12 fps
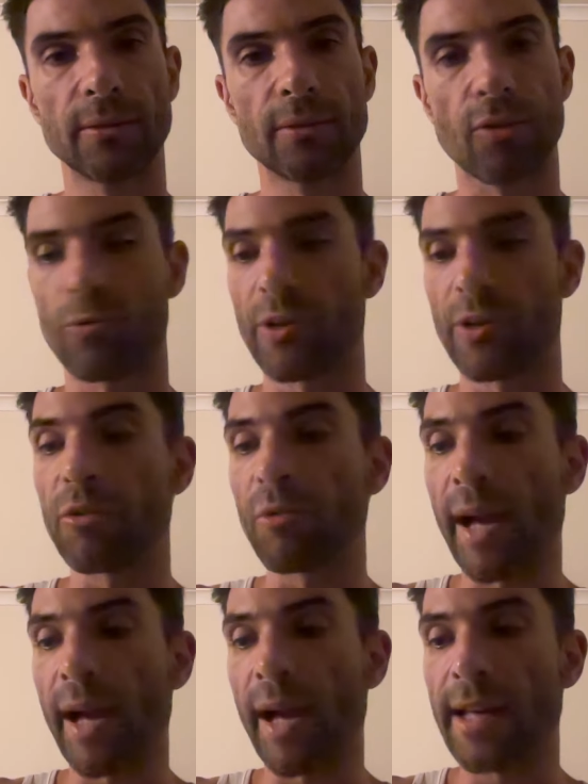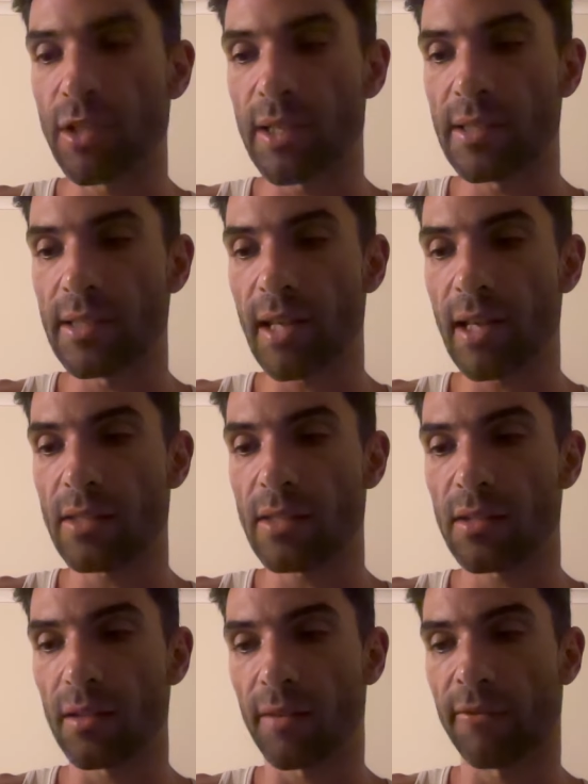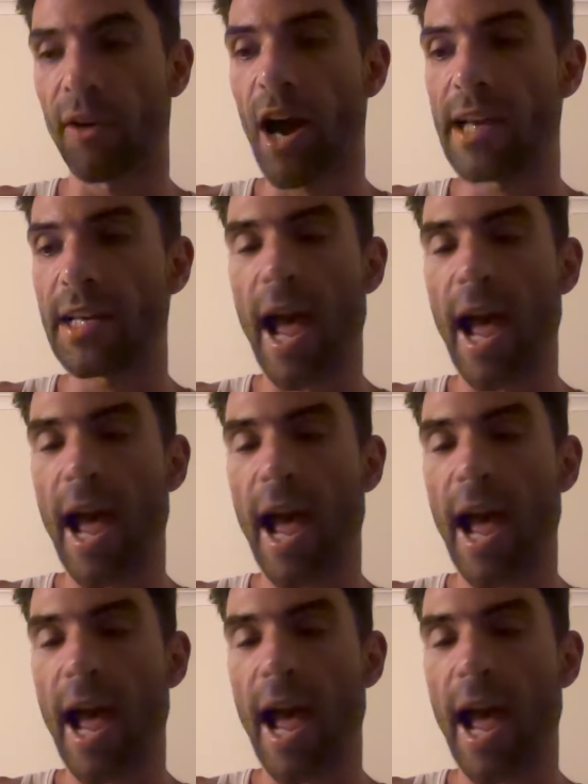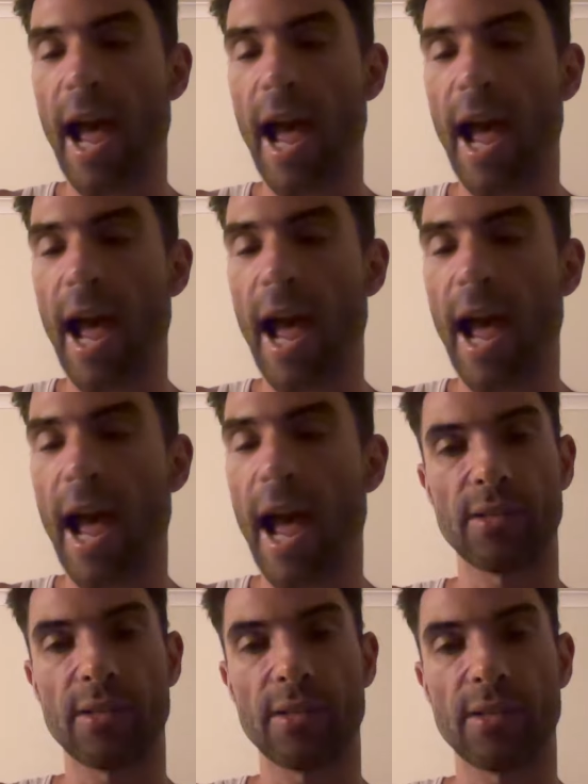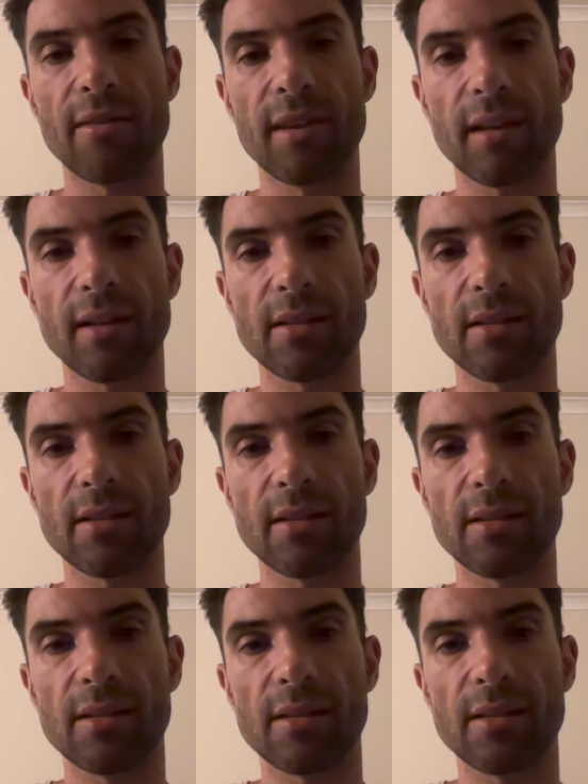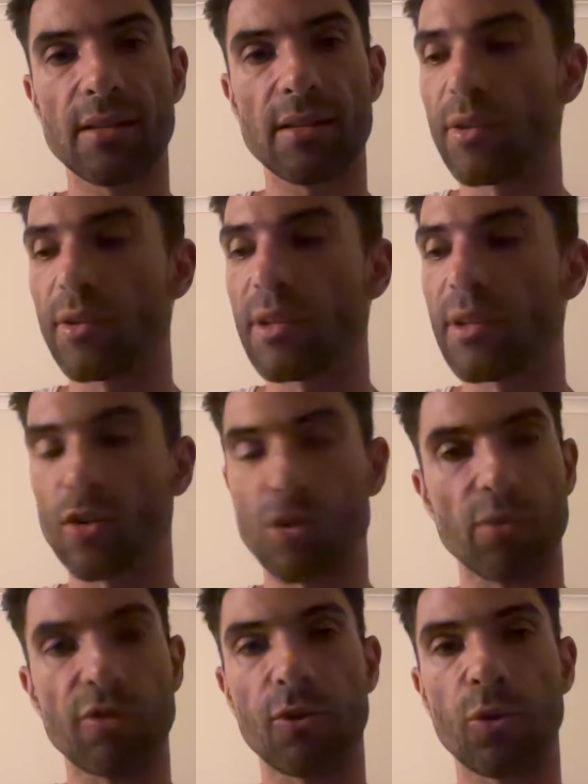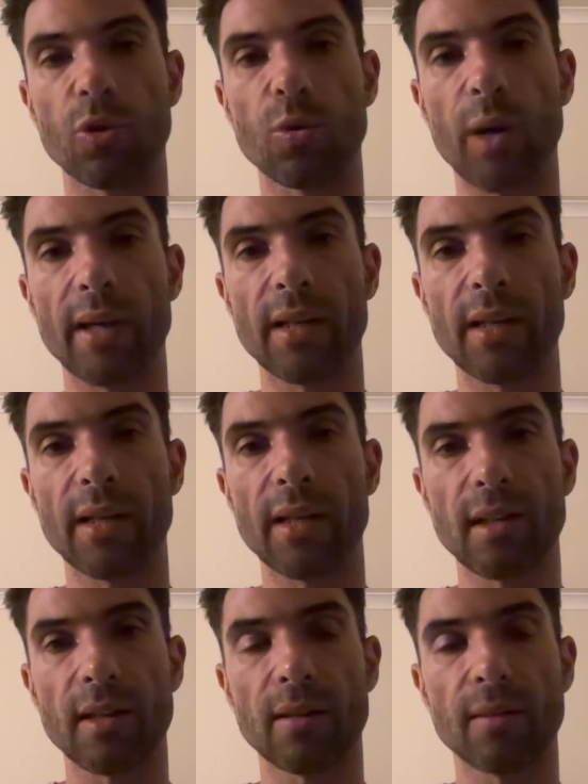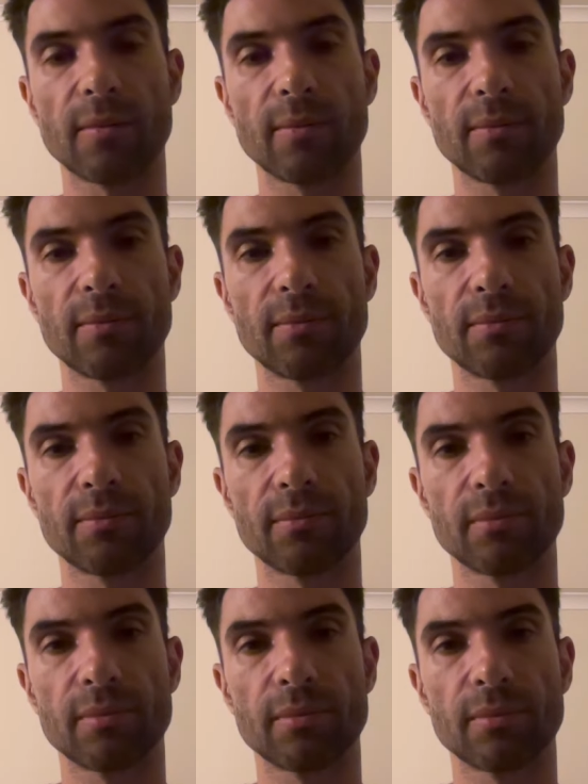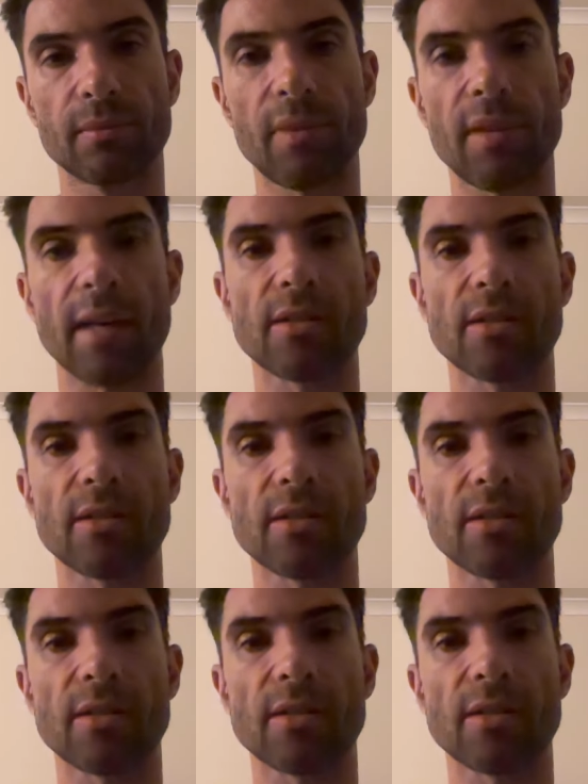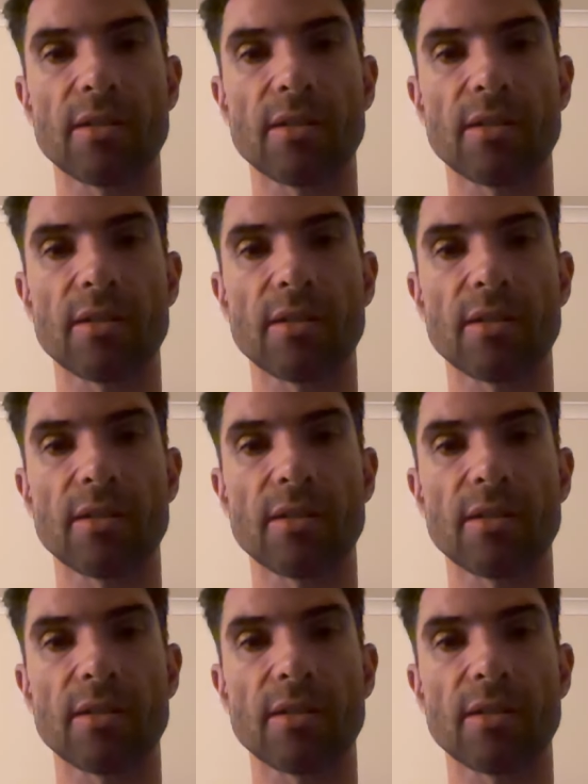Rearrange these things, find happier choices in other things, and everything else will fall away easily. Thanks, guys.